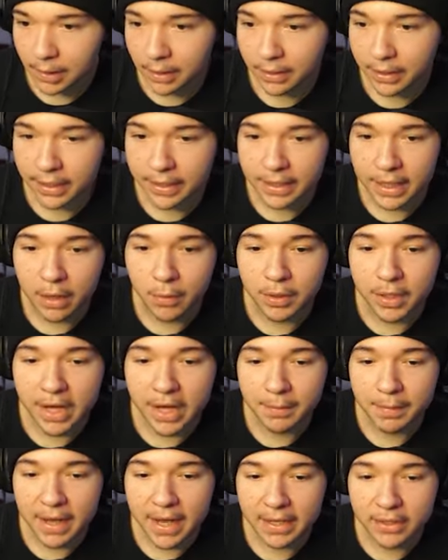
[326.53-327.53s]
Okay, I want to
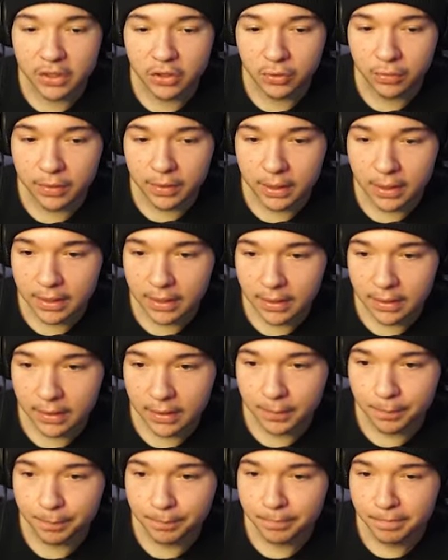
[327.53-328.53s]
head back to
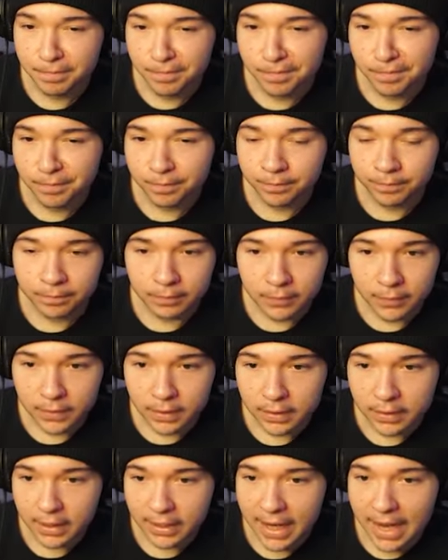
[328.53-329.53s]
uh,
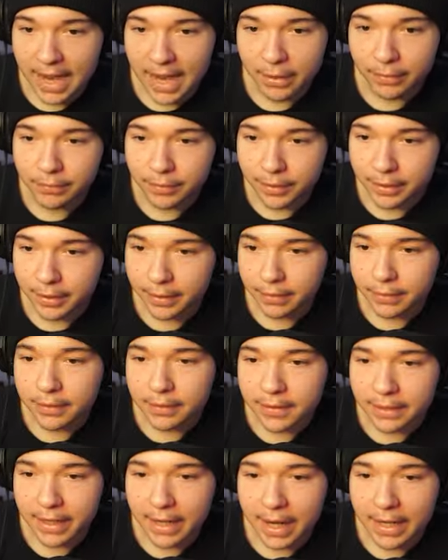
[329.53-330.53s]
the guy over here.
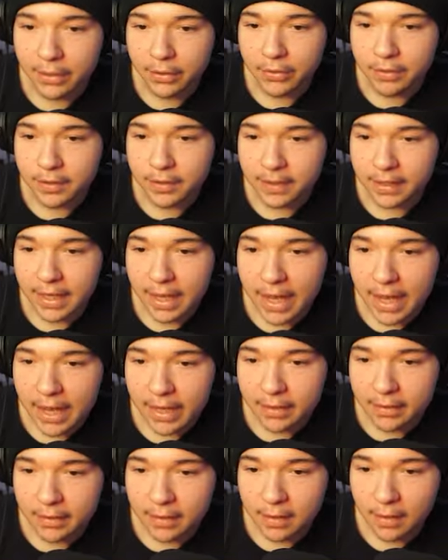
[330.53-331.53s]
There's a guy. I know there's a
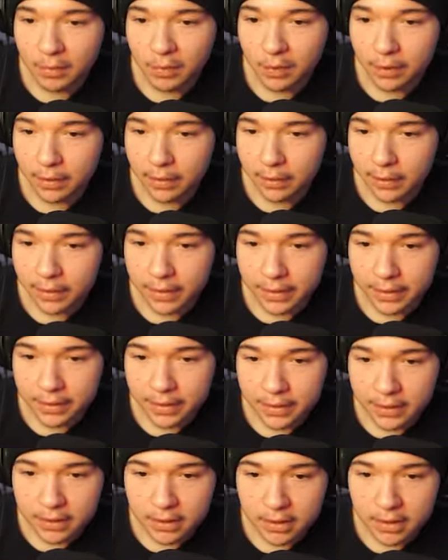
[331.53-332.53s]
guy somewhere in
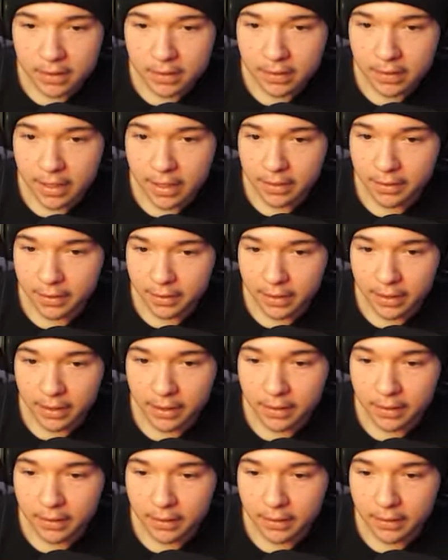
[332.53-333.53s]
this
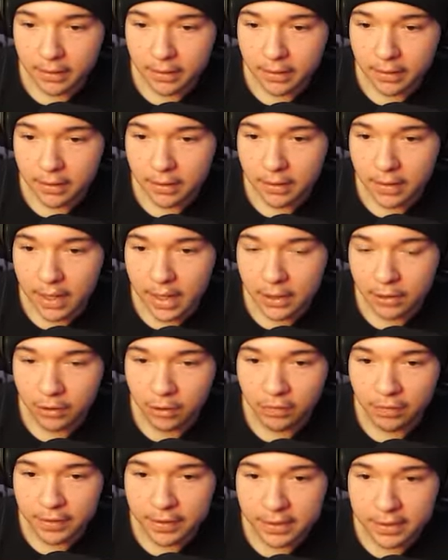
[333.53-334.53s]
area. I don't
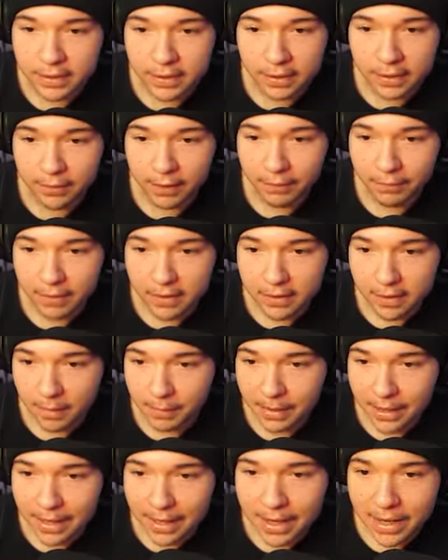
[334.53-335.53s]
know if it's if he's the
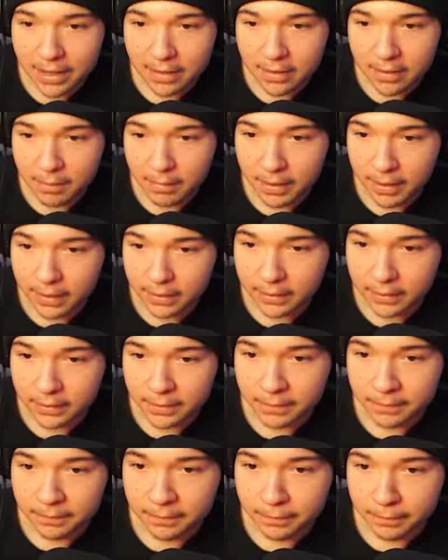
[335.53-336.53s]
boss, but
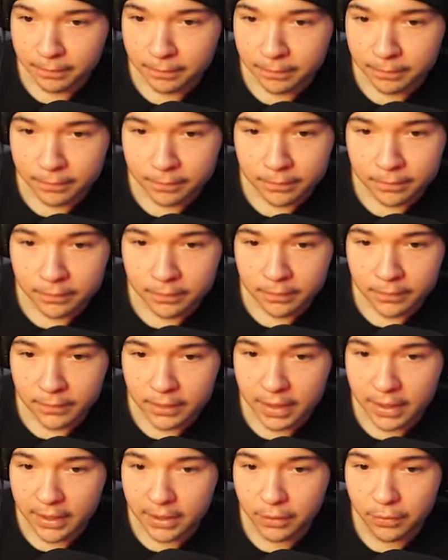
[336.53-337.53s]

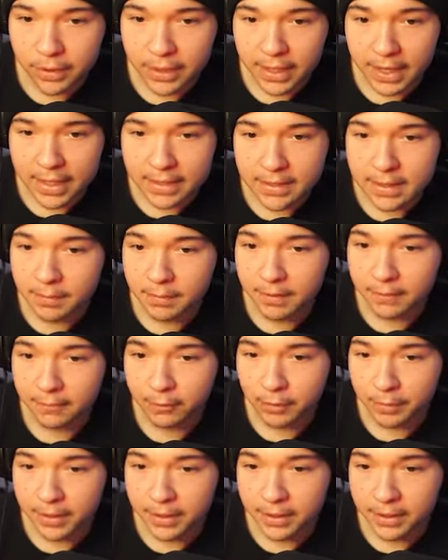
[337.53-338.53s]
I know he got something
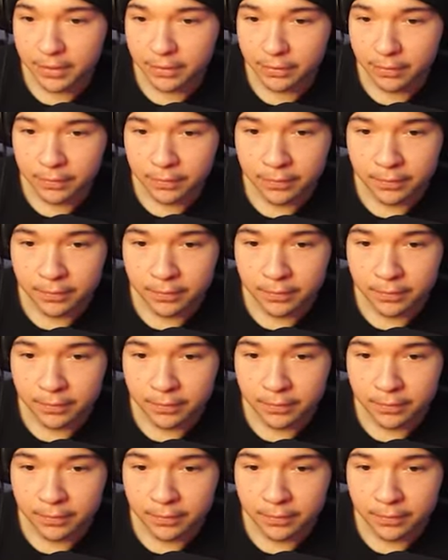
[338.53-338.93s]
for me to do.